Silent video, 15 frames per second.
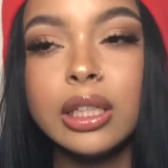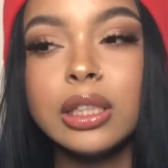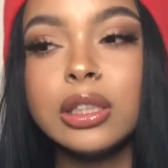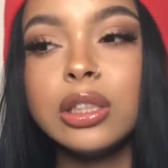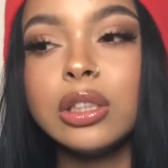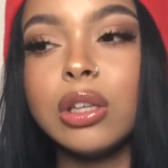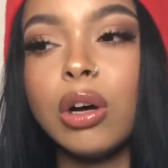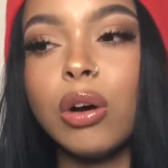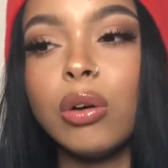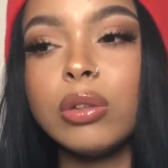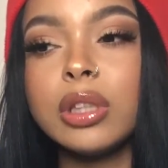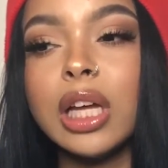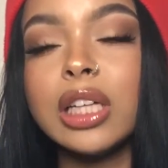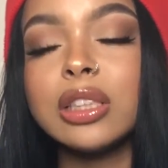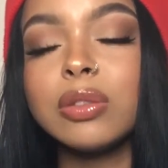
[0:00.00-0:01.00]
So
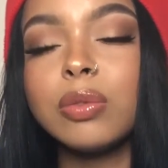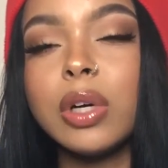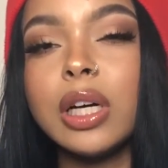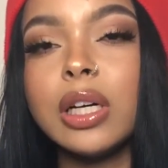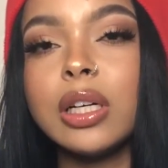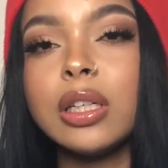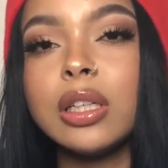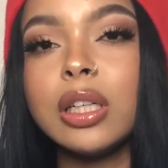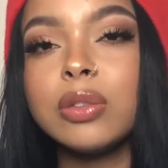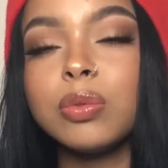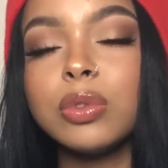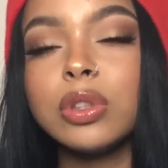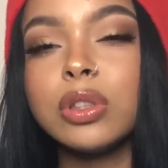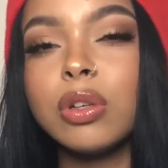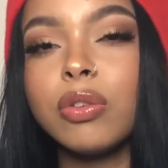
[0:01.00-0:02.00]
that's
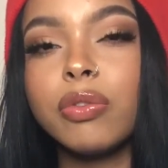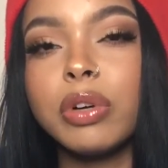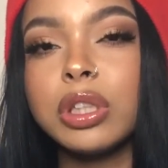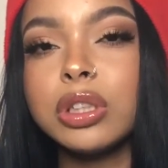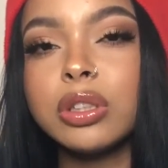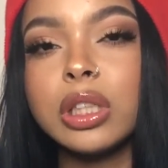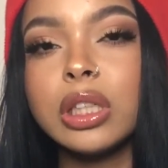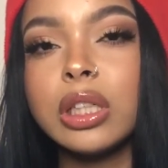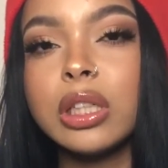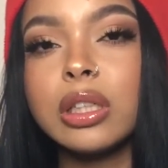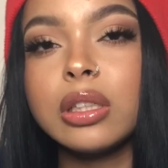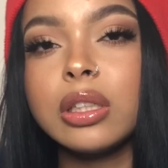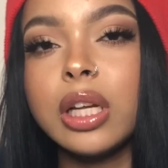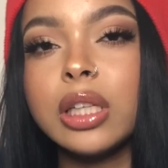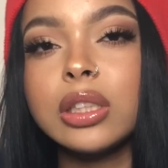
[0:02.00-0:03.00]
what's so frustrating,
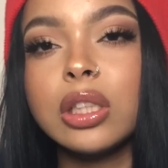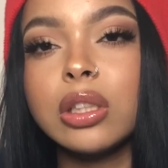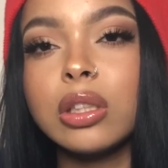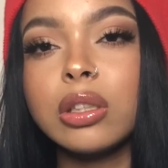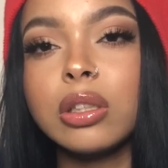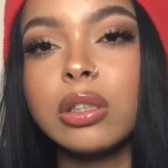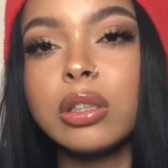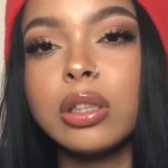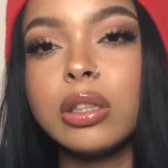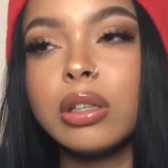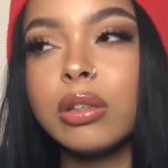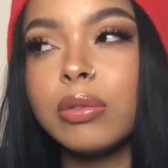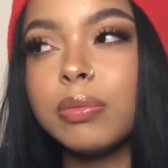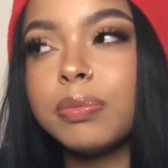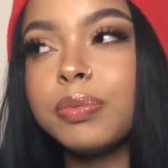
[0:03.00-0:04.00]
like, to learn, you
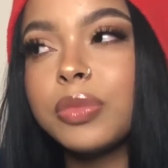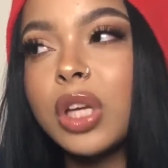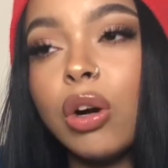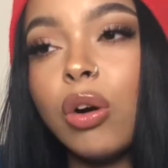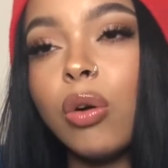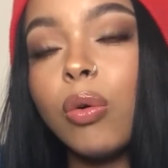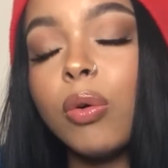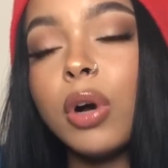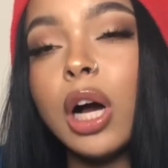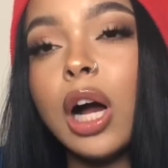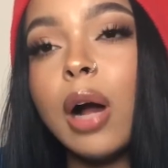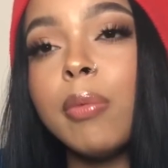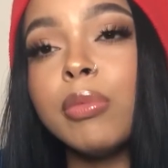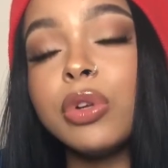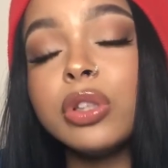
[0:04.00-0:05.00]
know? So
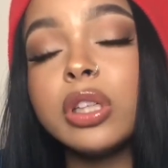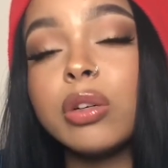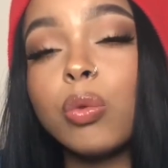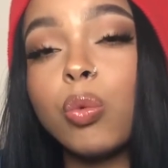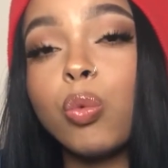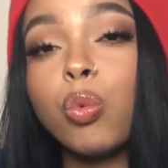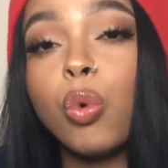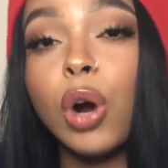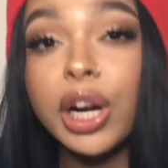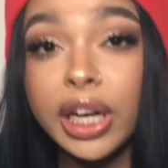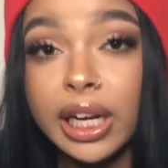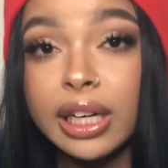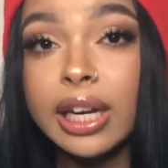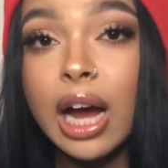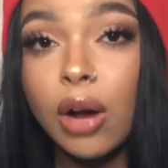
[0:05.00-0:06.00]
I'm literally like
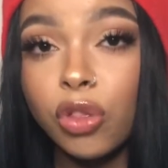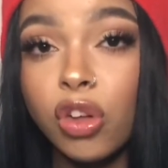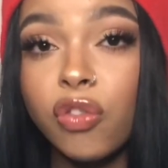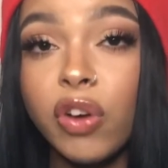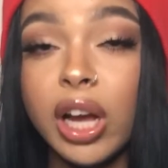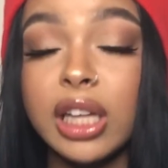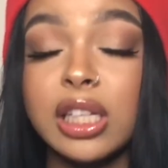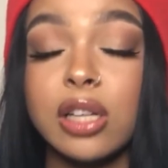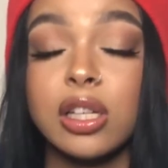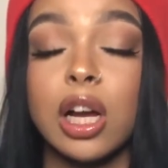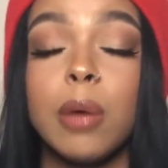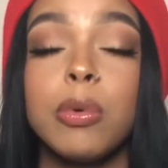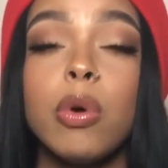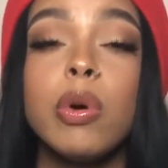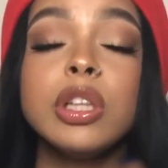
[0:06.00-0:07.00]
running down the fucking stairs. Like,
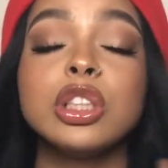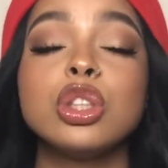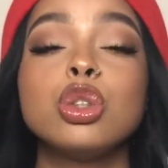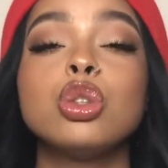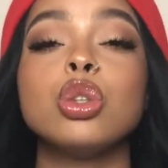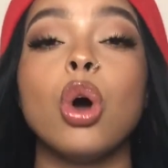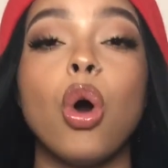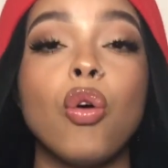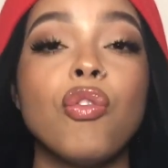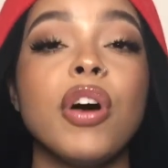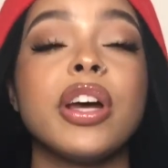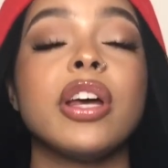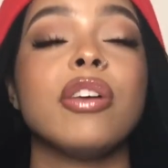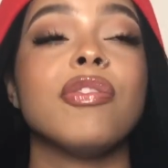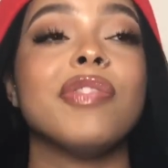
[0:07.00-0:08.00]
I'm going so
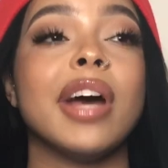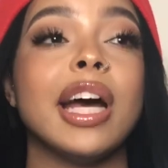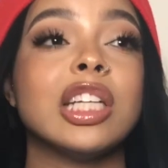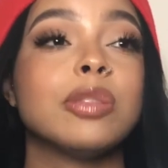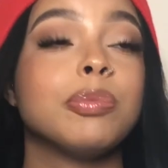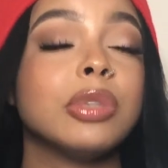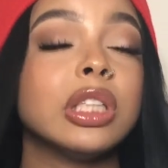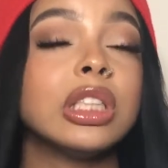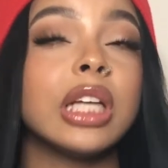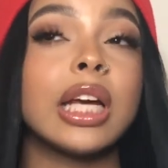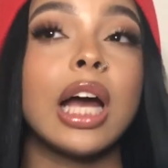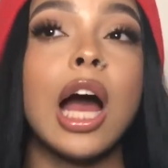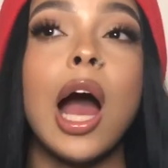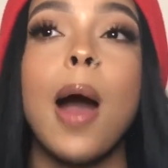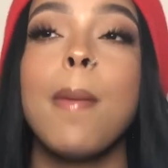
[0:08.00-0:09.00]
fucking fast, bitch. Like,
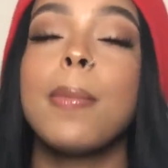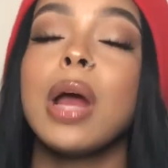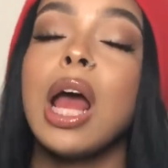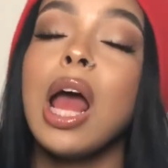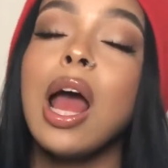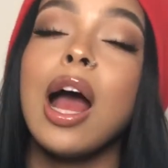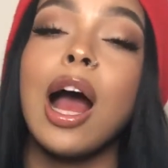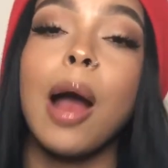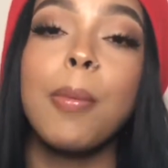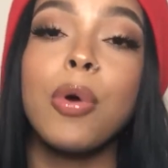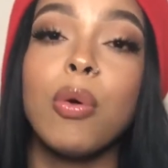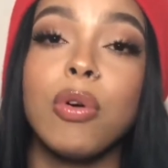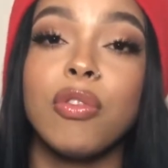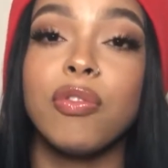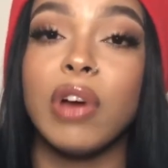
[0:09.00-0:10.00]
I'm
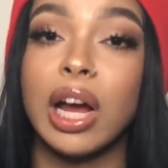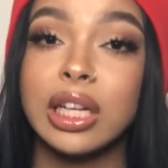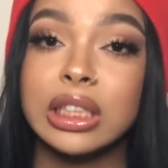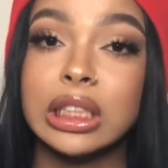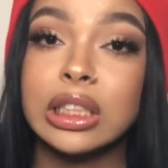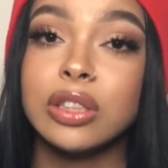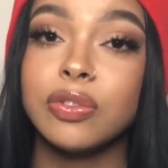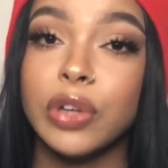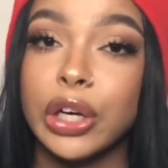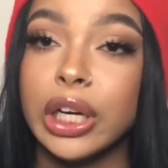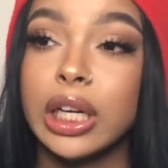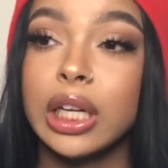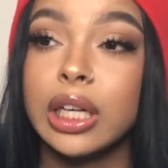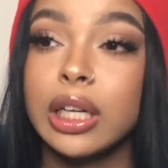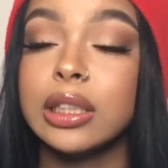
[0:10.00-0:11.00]
going fast as
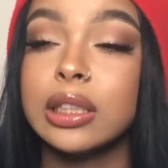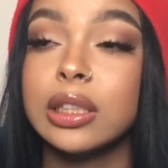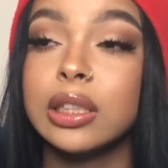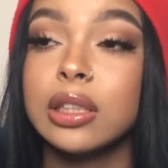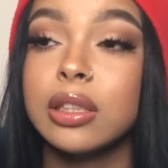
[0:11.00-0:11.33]
fuck. And